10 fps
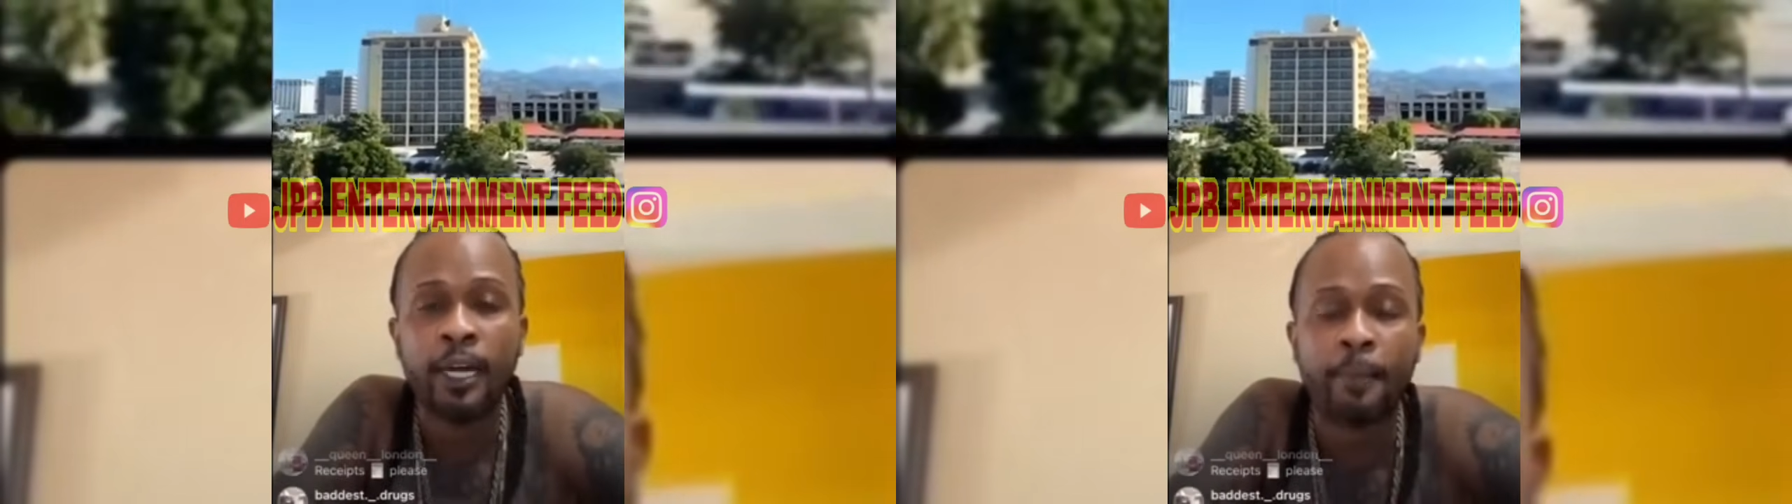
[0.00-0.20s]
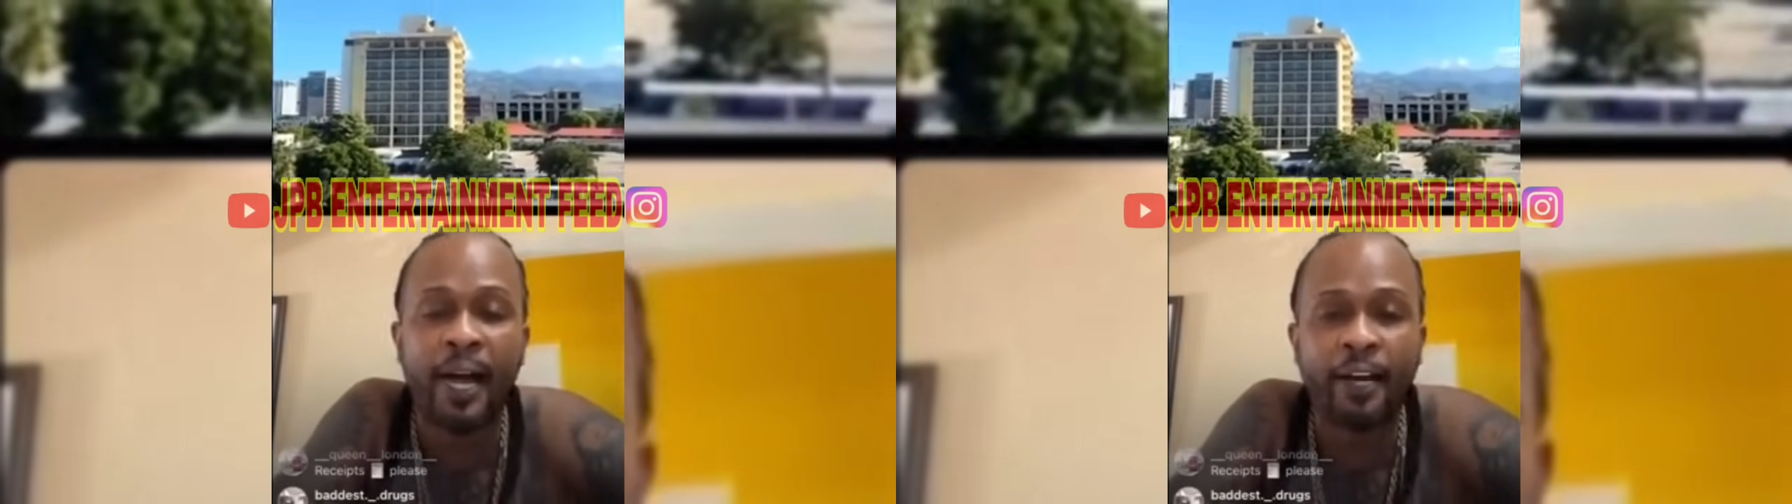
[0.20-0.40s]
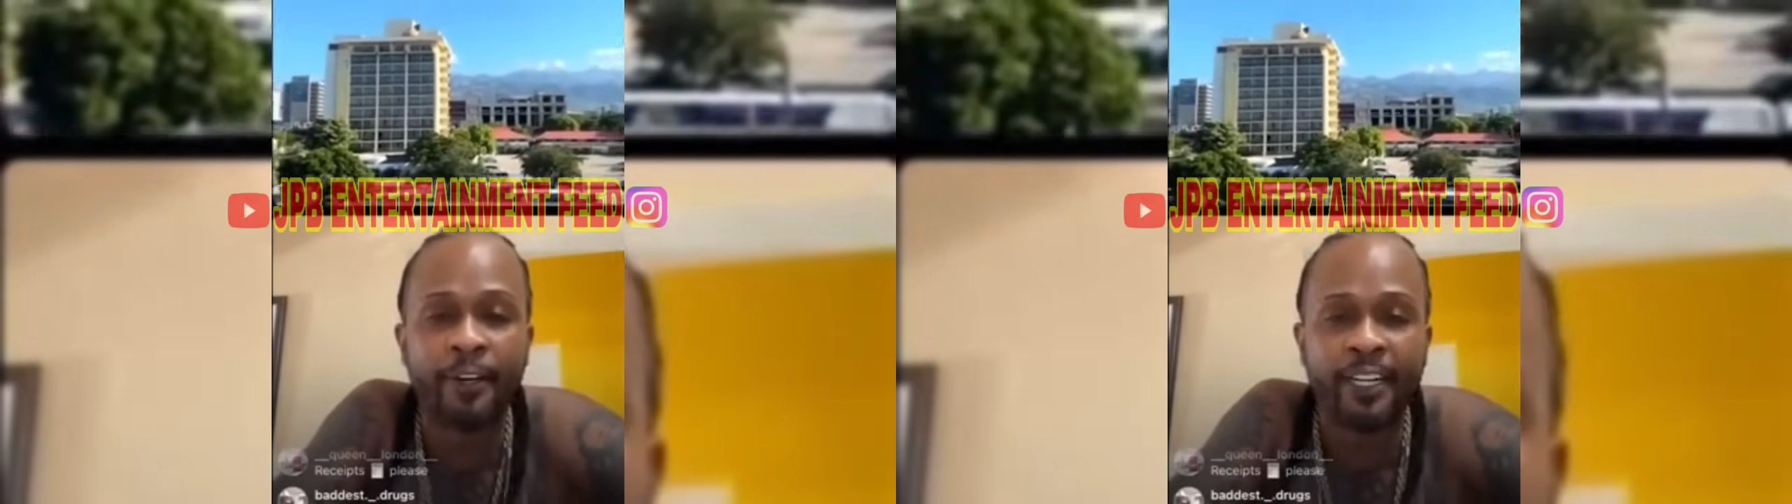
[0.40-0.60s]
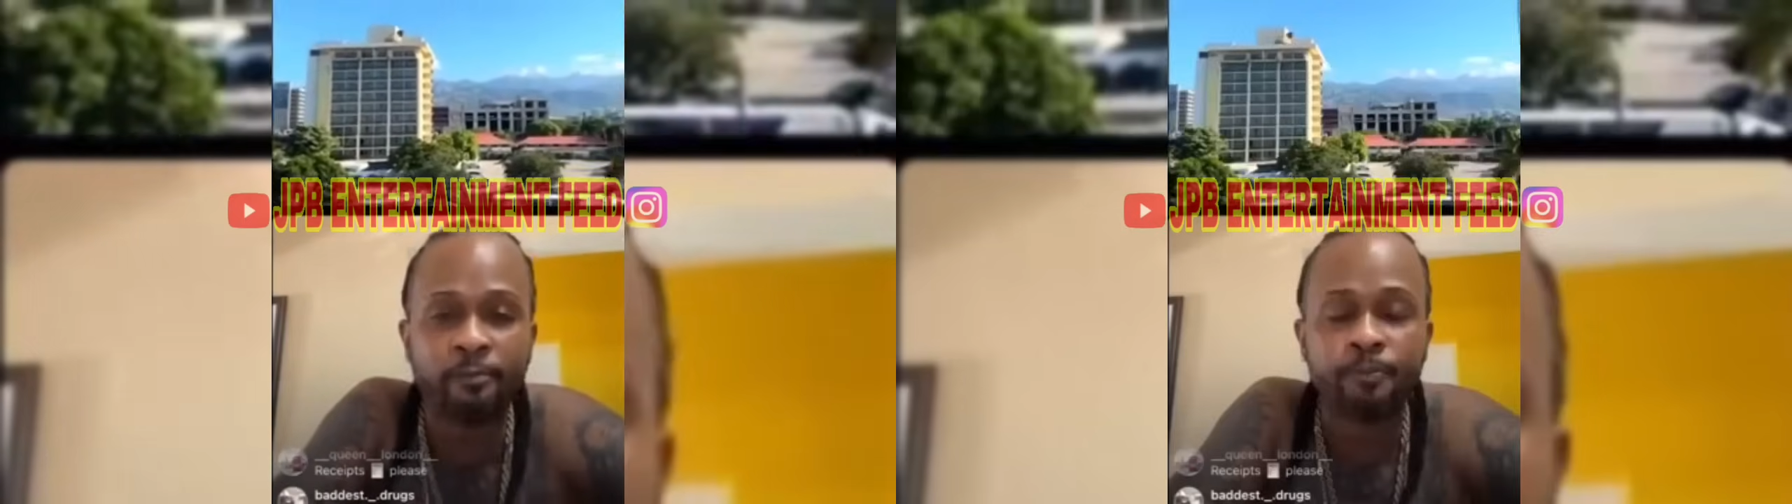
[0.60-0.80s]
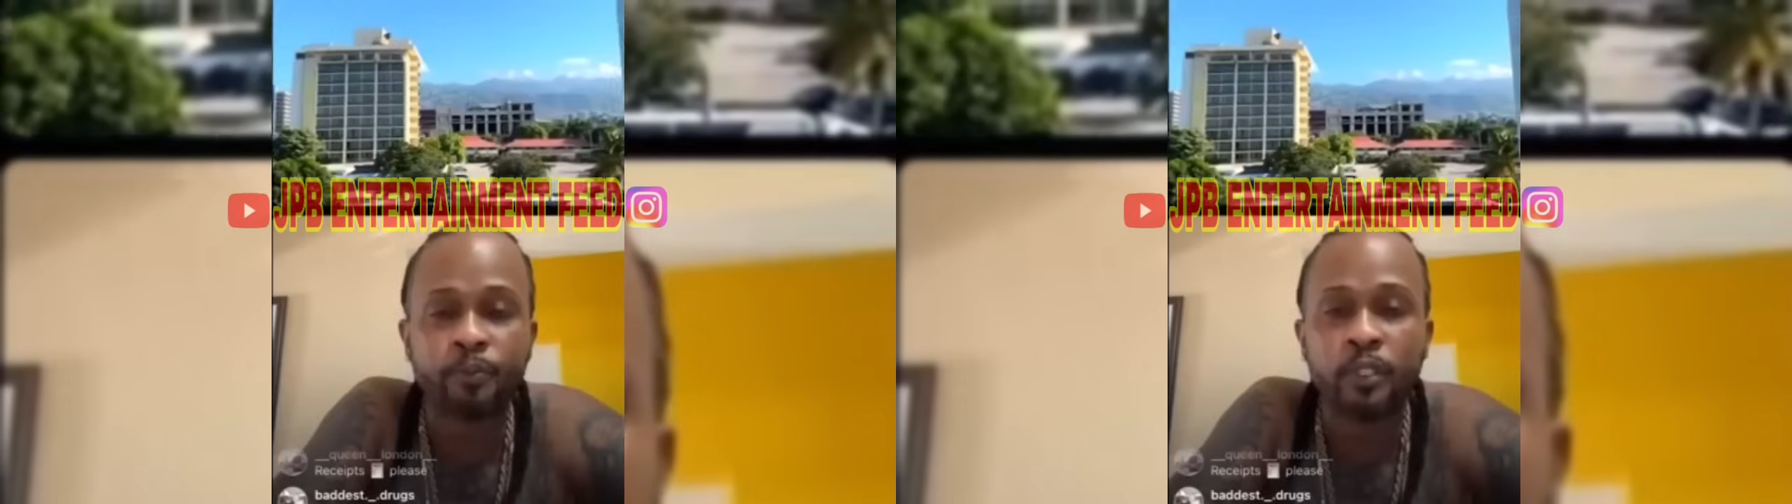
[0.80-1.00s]
Amarii.
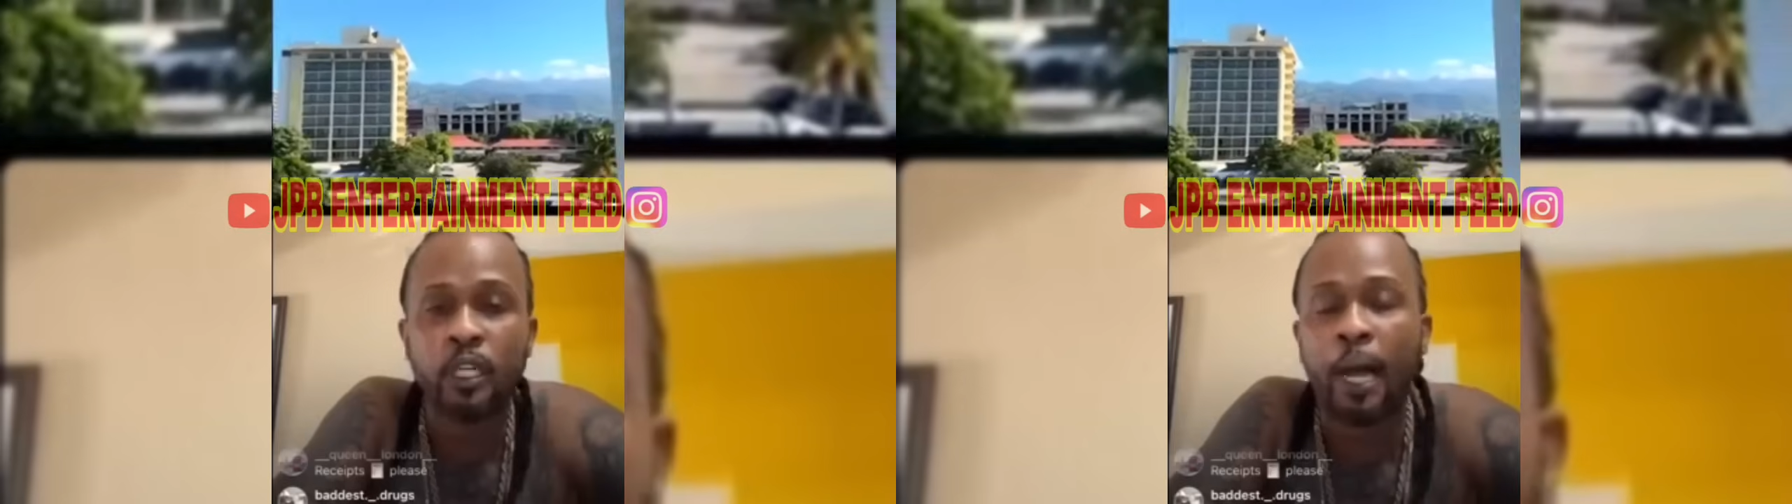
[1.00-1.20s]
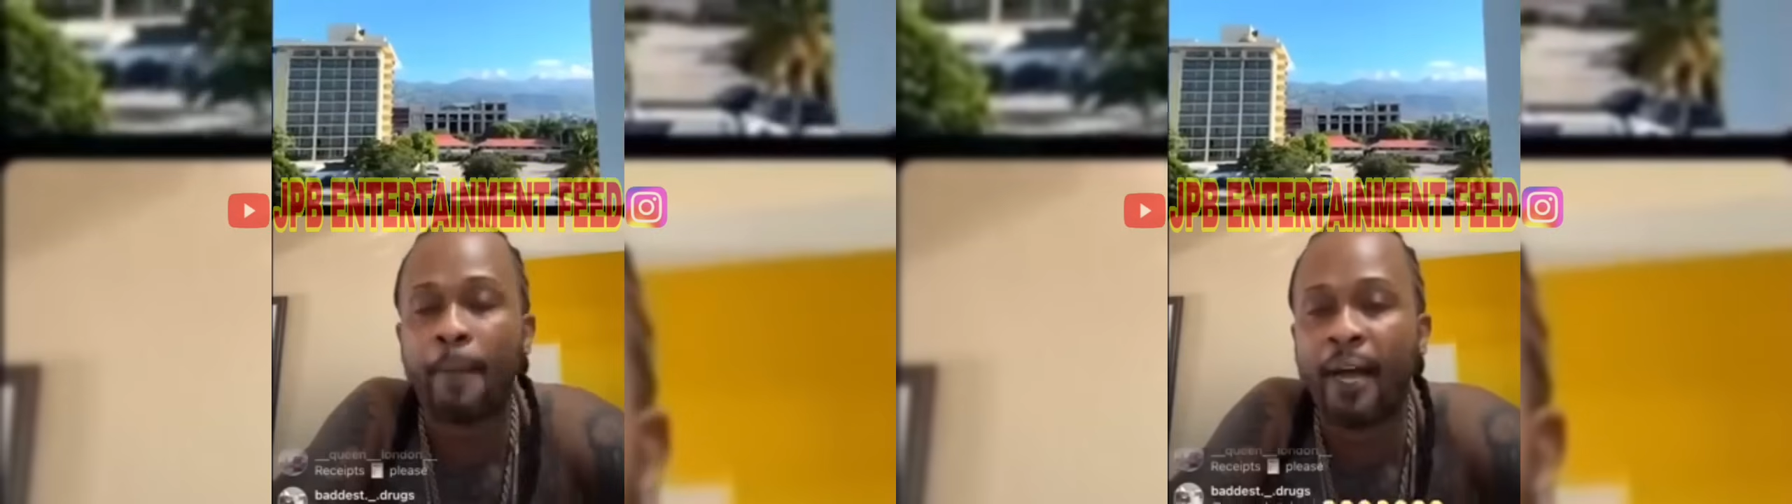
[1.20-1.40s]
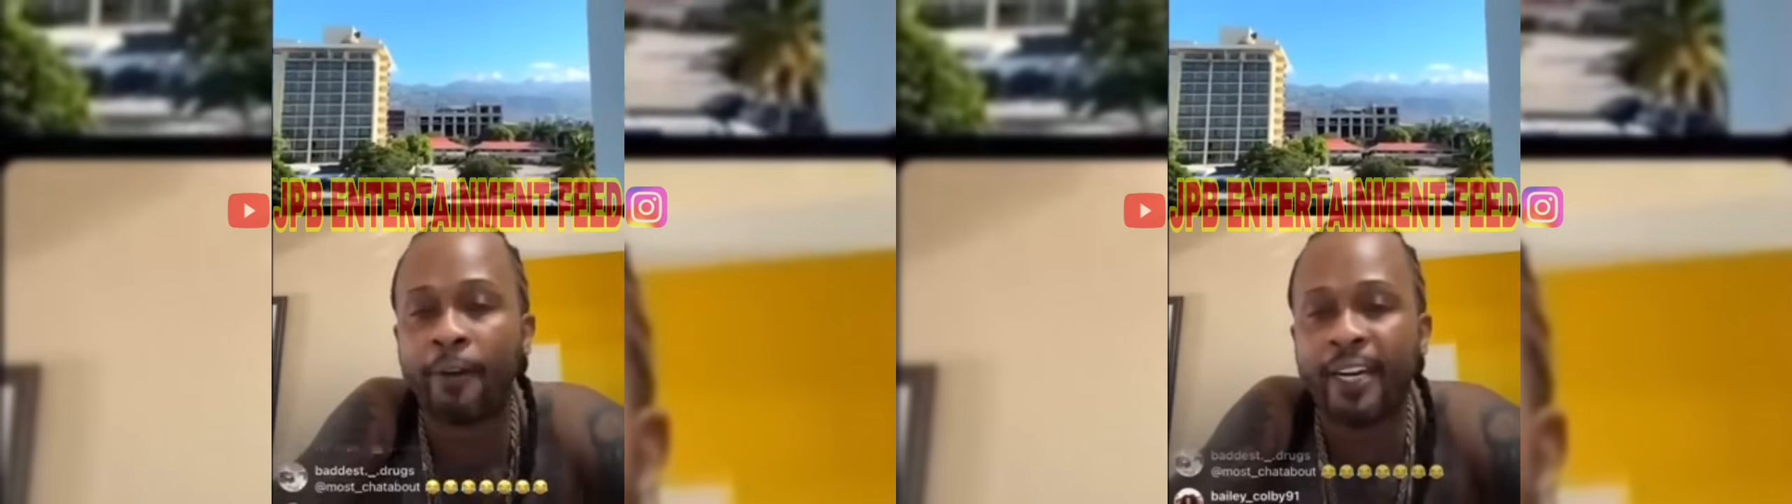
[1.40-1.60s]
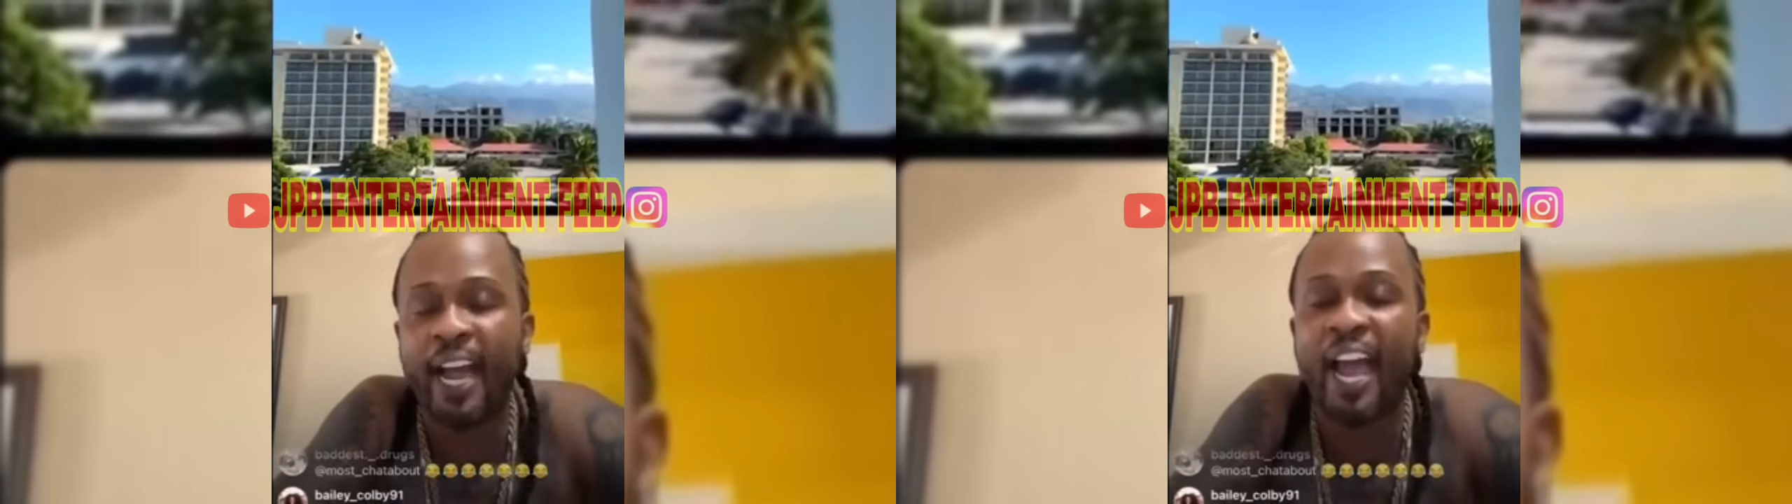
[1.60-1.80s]
Amarii,